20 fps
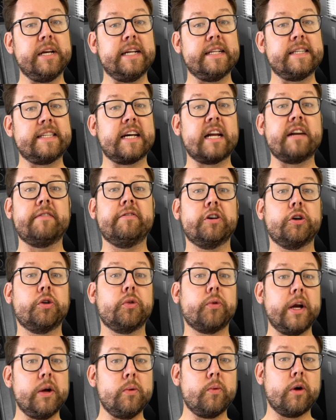inside of a
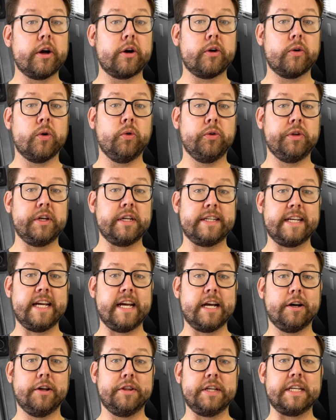gray water holding
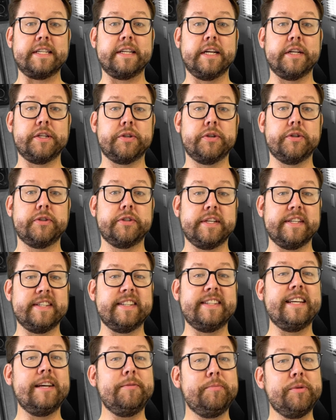tank on the sensors is
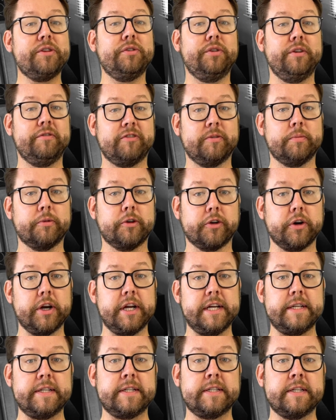typically from
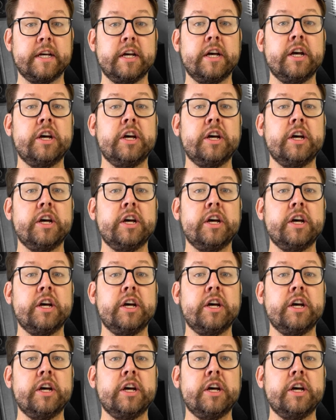grease.